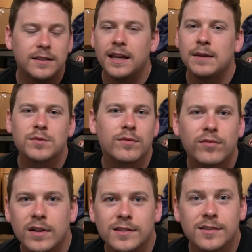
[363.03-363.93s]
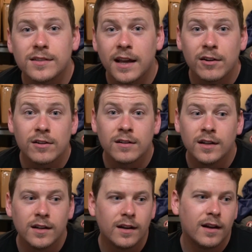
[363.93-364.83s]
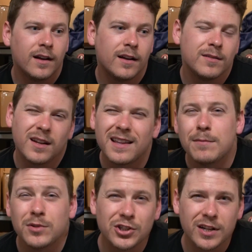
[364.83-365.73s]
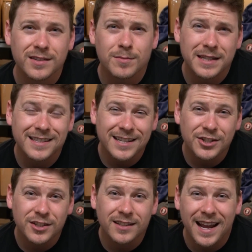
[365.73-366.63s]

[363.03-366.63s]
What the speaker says: games were front and center, not that much customization,